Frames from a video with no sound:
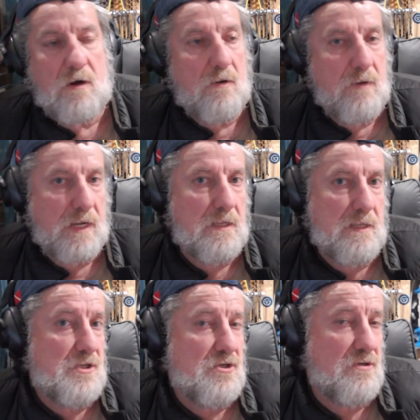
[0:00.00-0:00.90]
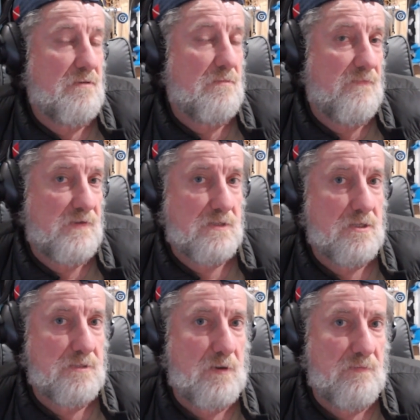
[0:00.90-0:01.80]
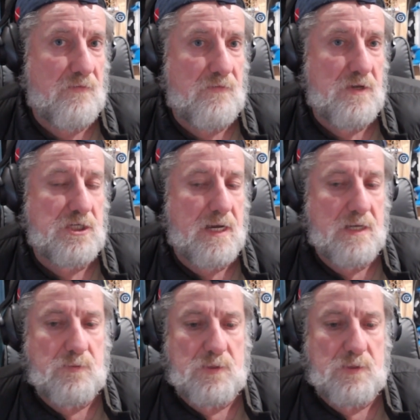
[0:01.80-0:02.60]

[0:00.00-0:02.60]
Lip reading: I reckon they should fix those problems free of charge,